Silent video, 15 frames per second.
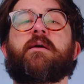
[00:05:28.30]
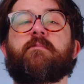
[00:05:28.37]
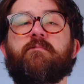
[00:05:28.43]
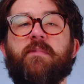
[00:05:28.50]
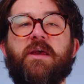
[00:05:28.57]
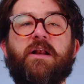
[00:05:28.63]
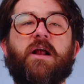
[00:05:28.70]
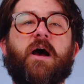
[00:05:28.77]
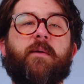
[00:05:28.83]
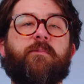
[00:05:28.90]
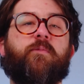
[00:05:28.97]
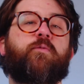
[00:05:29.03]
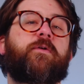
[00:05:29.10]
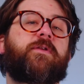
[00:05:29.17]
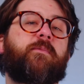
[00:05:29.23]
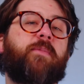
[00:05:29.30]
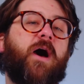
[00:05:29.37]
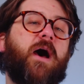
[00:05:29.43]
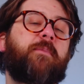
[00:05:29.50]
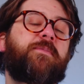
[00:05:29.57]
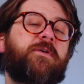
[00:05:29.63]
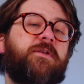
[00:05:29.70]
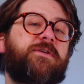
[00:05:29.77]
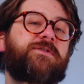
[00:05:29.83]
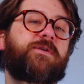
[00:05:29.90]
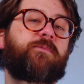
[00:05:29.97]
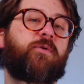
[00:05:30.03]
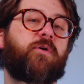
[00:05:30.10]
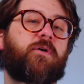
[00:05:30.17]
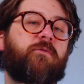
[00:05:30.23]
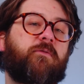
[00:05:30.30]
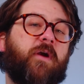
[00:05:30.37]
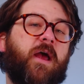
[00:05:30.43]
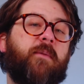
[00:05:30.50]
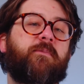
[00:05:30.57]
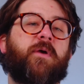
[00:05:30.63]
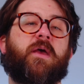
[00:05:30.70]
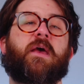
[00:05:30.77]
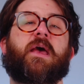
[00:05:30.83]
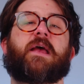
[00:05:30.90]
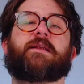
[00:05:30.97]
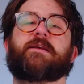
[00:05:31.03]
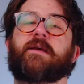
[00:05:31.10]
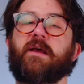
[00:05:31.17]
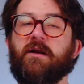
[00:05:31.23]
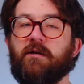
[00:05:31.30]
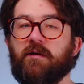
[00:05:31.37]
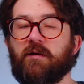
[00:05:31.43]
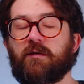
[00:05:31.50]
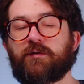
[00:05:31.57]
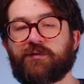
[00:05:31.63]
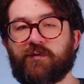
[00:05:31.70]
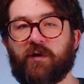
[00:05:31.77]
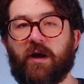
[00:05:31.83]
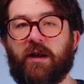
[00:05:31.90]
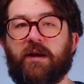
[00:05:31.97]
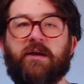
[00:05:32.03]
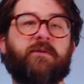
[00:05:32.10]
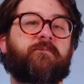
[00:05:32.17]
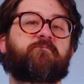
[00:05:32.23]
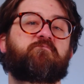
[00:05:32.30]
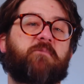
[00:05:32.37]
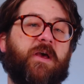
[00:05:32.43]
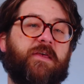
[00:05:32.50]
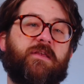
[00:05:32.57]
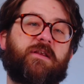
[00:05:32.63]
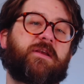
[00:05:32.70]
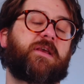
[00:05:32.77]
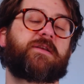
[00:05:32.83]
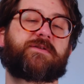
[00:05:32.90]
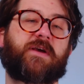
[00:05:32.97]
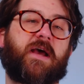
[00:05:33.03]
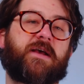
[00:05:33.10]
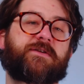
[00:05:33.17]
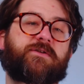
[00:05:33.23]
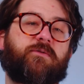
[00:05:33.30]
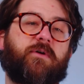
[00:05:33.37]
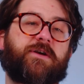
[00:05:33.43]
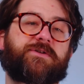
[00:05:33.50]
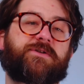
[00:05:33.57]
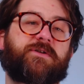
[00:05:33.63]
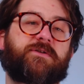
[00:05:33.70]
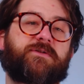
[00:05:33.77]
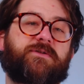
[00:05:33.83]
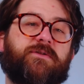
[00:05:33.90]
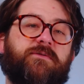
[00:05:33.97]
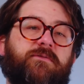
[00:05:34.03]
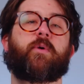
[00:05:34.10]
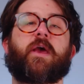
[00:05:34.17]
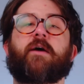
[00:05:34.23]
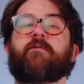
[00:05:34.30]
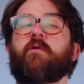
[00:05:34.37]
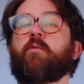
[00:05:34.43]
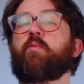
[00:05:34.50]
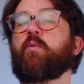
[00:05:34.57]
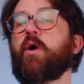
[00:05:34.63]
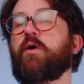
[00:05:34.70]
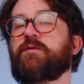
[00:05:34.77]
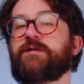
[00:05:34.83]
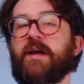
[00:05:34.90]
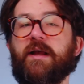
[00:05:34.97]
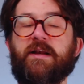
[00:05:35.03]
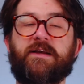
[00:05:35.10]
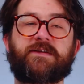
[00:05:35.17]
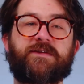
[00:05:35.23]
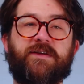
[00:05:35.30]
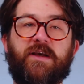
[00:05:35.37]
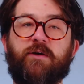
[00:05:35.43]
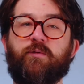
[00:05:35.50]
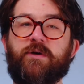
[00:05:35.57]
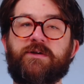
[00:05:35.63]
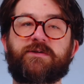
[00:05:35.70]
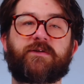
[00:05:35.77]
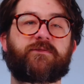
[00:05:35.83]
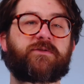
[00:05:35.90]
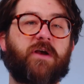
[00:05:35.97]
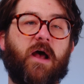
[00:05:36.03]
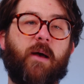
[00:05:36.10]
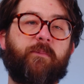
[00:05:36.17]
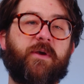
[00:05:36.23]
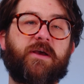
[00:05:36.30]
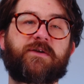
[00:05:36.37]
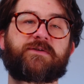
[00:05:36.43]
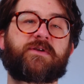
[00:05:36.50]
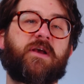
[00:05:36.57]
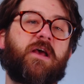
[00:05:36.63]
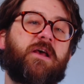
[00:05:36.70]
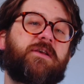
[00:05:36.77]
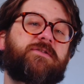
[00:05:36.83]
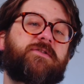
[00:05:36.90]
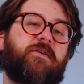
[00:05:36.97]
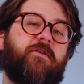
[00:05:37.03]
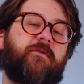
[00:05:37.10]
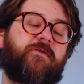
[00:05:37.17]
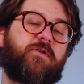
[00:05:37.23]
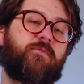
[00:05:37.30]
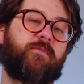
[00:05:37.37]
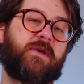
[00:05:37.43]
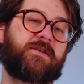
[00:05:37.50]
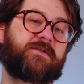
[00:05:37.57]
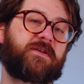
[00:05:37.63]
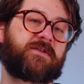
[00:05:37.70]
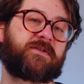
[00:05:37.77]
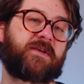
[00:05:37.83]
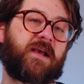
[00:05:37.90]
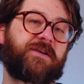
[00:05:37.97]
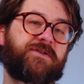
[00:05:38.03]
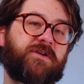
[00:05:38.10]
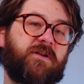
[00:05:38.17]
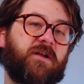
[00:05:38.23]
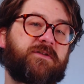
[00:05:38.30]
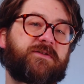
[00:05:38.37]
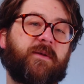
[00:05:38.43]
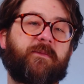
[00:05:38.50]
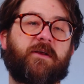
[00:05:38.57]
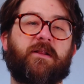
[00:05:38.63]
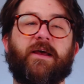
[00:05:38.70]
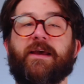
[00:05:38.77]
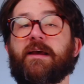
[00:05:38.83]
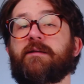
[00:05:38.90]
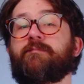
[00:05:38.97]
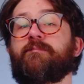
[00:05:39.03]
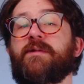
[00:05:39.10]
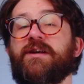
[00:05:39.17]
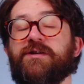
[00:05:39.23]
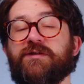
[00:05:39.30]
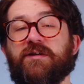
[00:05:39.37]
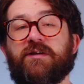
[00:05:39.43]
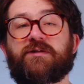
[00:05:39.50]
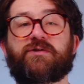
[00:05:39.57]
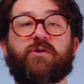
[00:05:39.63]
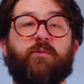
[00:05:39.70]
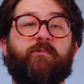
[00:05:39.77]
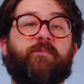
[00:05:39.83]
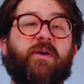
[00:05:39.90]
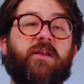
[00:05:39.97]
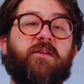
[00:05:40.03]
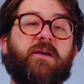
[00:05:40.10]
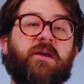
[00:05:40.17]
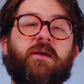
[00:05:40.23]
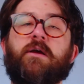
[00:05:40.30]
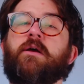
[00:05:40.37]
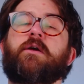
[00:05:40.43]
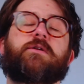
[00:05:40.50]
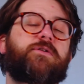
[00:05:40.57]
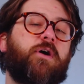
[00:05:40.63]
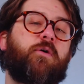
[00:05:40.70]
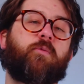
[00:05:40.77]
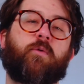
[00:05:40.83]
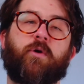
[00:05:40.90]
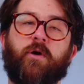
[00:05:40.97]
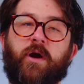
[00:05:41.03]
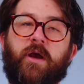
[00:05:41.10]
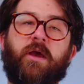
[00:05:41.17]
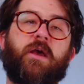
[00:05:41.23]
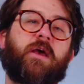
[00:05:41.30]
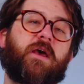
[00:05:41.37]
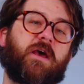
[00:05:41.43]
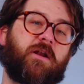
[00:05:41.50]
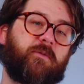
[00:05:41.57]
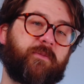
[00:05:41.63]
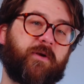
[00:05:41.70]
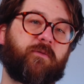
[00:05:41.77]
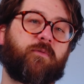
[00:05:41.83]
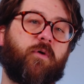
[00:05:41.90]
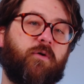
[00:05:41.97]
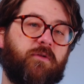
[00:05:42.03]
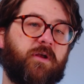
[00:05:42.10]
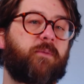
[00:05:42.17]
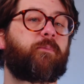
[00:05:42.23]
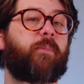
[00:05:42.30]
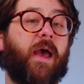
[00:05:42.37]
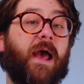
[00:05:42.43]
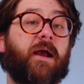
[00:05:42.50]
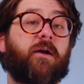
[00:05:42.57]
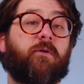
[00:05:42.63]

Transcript: meet up with a Populi support rep, and you get a little training, and then you get to ask questions. We have a rotating sequence of topics, so if you miss a session on something like admissions or billing, don't worry, it'll be rolling back